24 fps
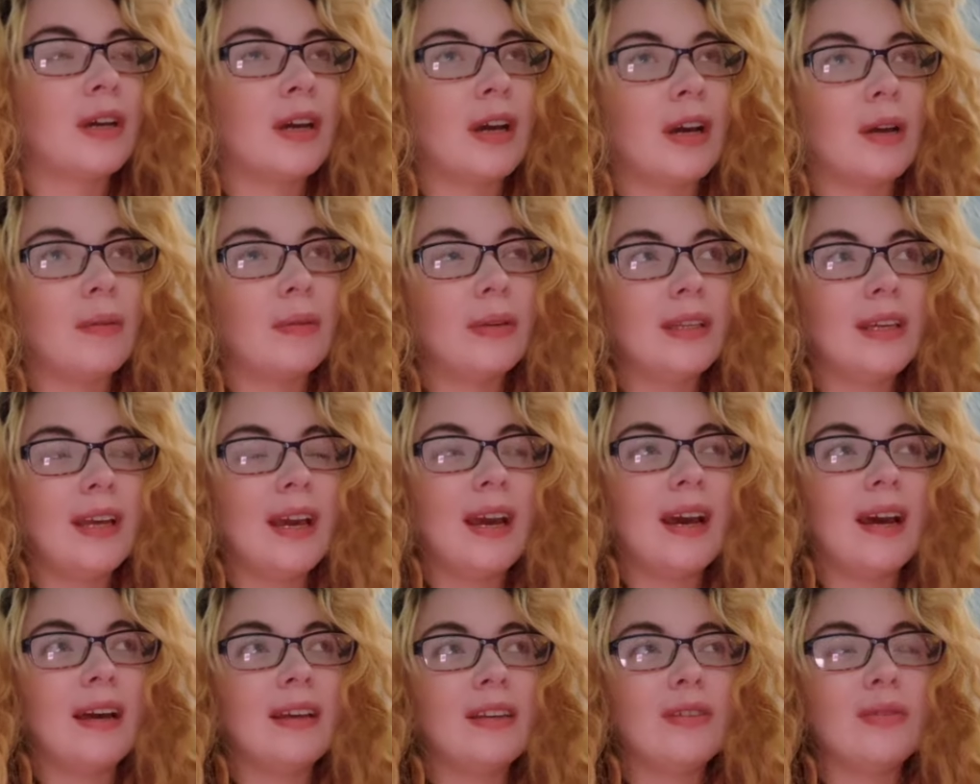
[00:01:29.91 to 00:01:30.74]
I mean,
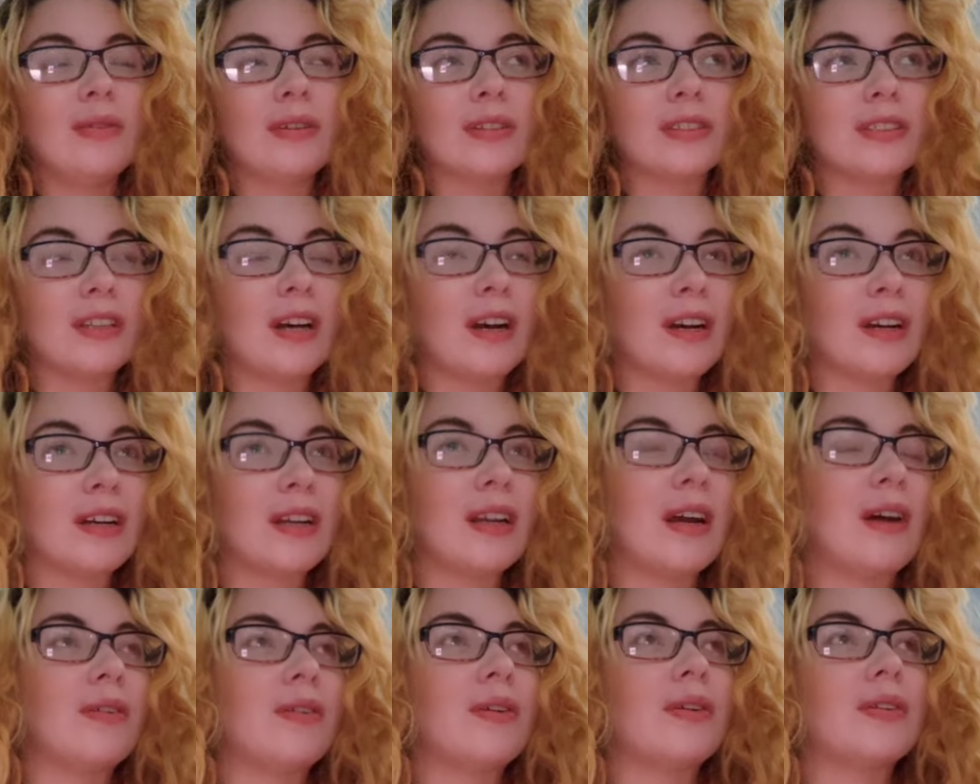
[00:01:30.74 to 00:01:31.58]
yeah, you could talk it
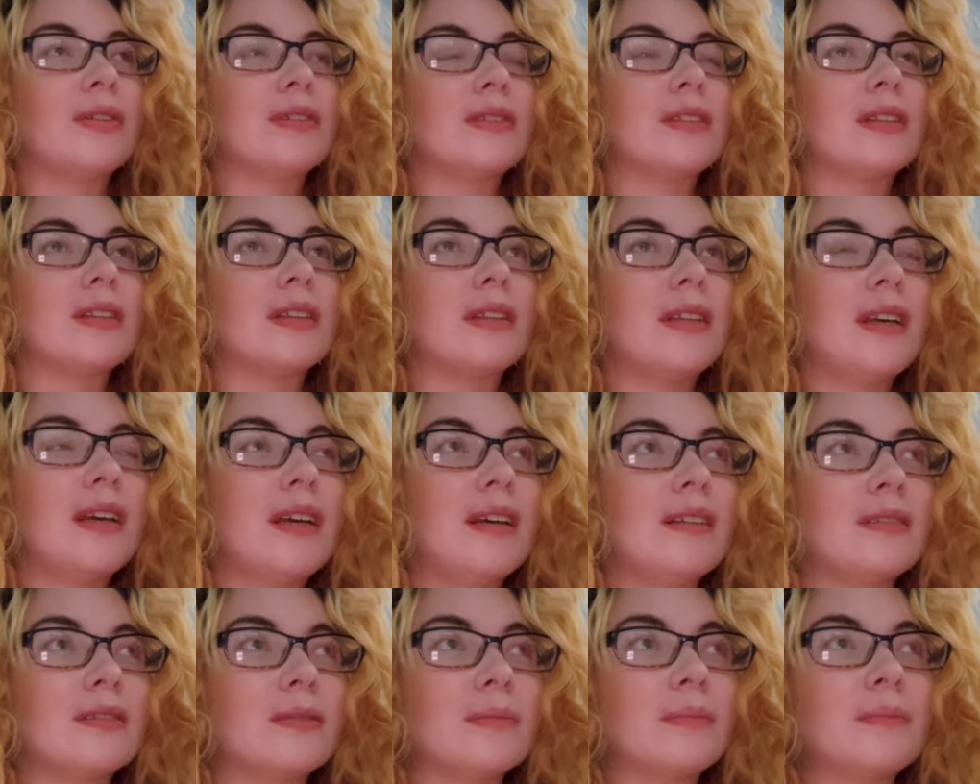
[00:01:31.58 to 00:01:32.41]
out and all these other
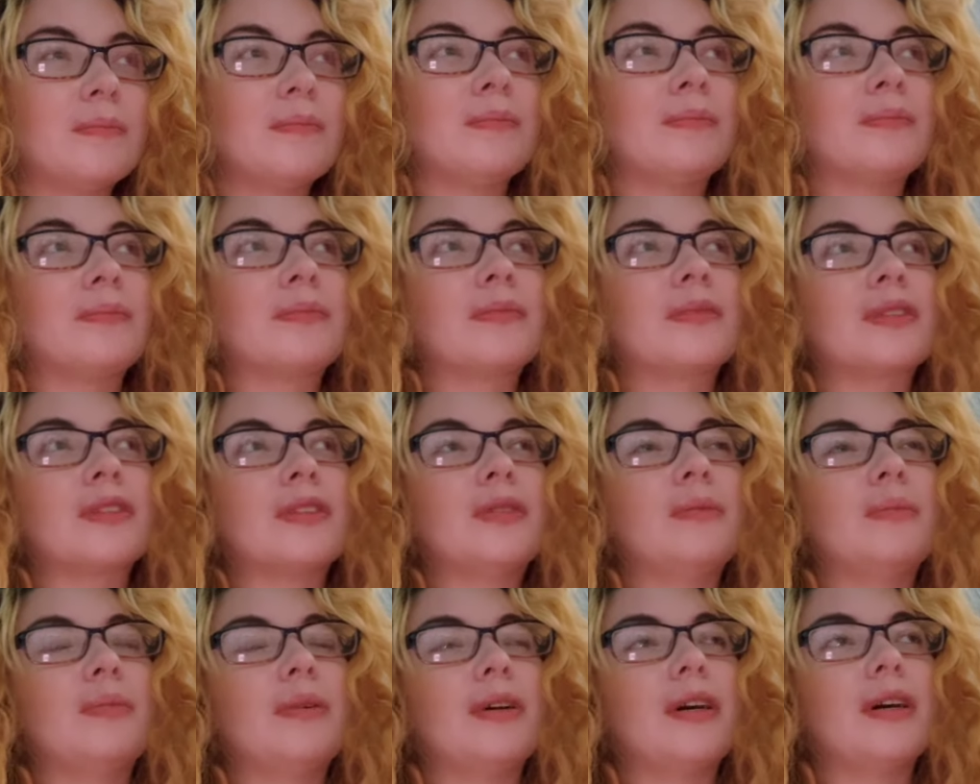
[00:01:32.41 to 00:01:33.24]
things,
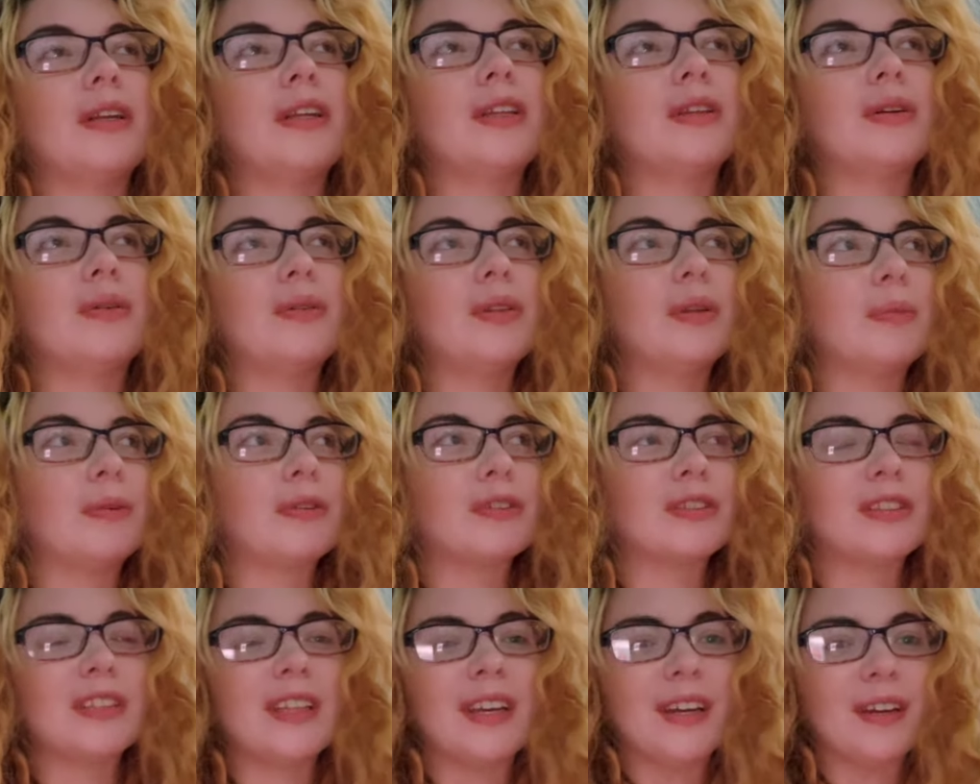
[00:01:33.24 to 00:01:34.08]
but honey, the only
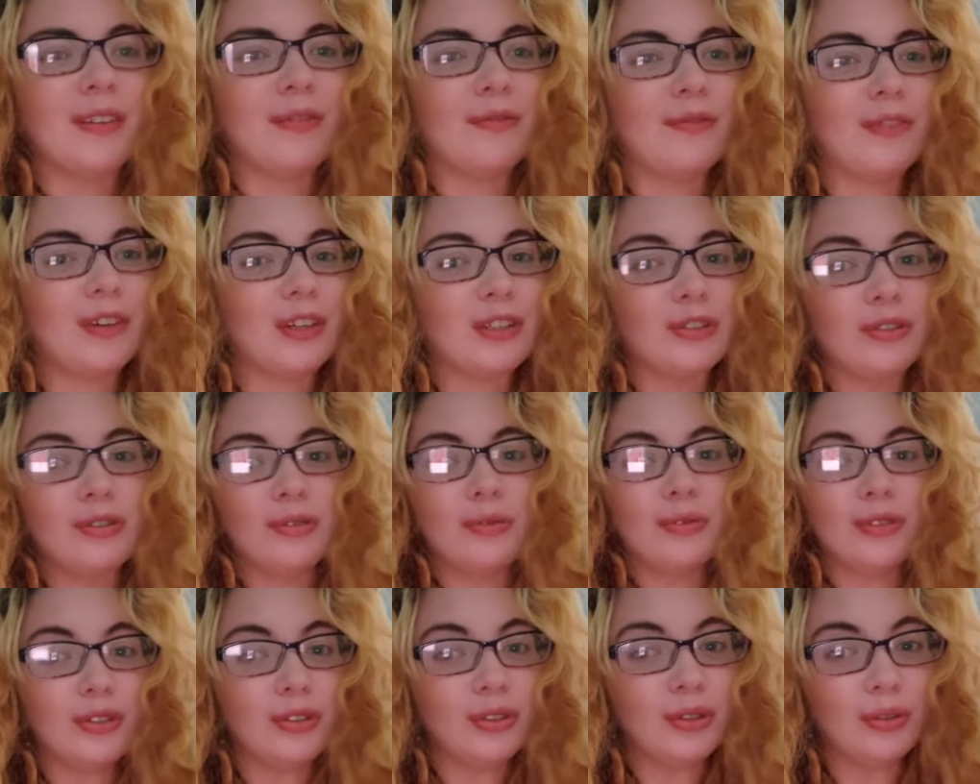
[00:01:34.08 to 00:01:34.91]
person that can fix
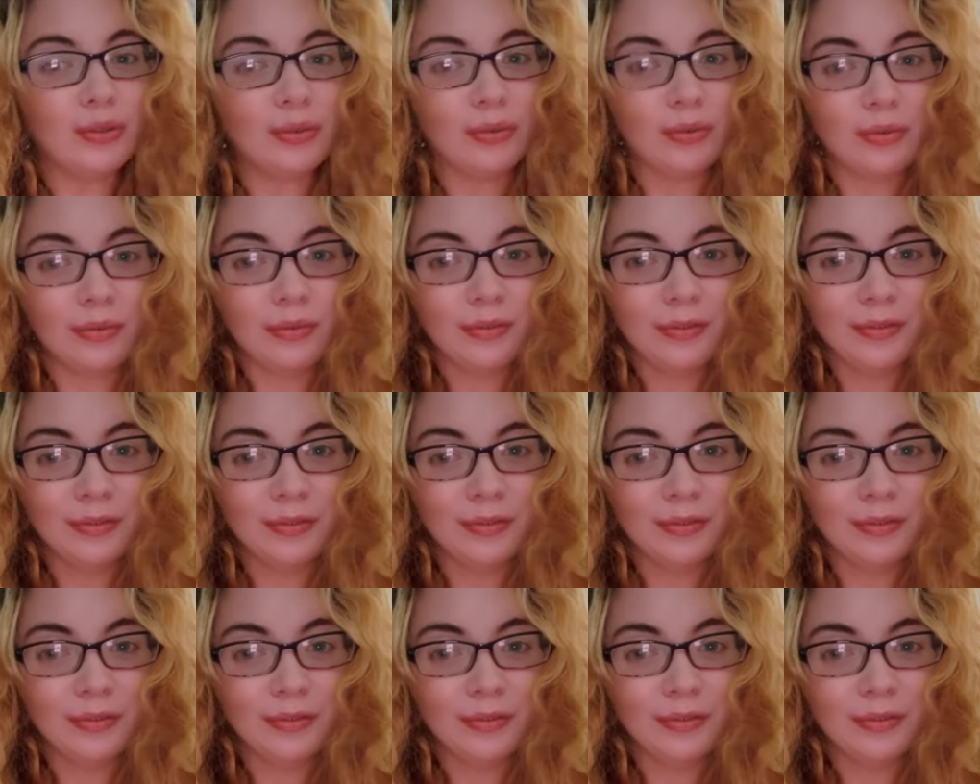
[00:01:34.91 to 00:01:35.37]
you is you.